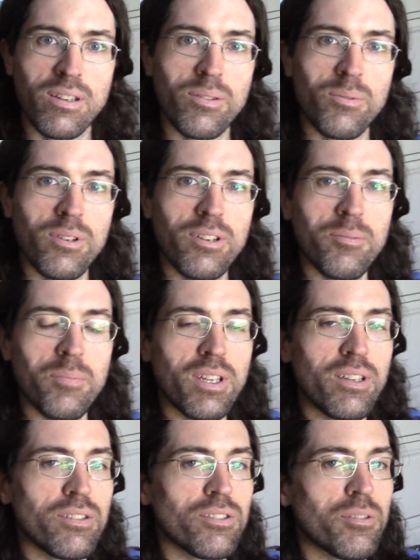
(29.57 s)
what it
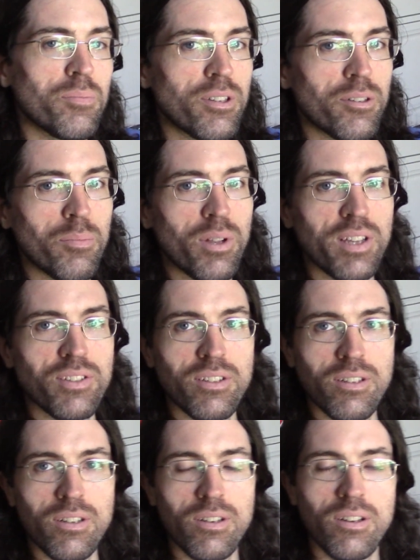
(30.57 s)
means to be a
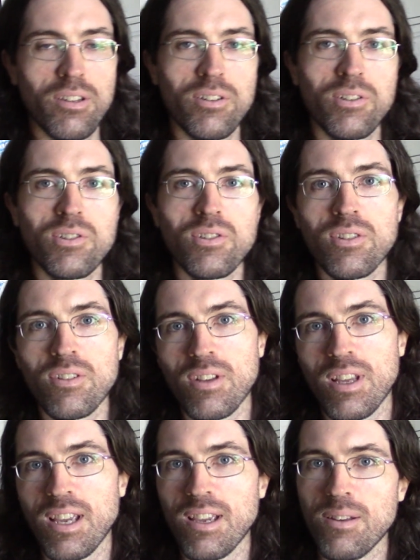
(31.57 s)
blessing to others
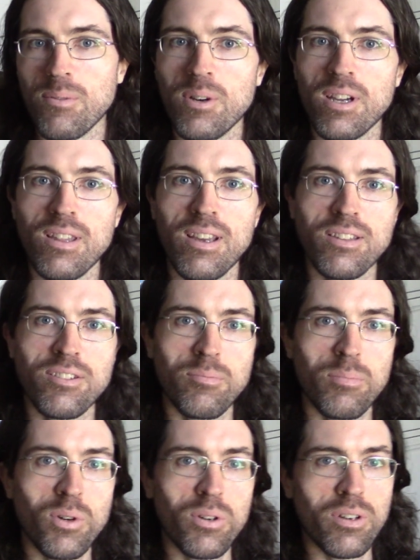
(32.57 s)
and why that's
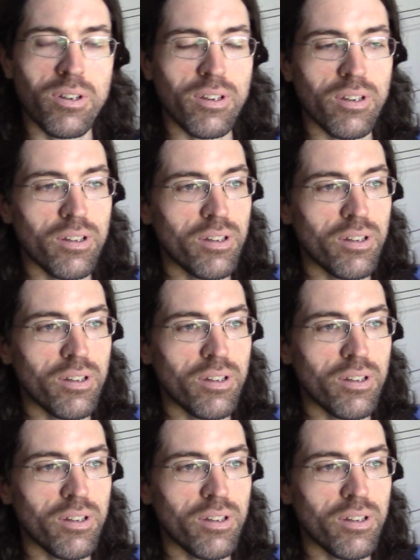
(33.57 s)
important.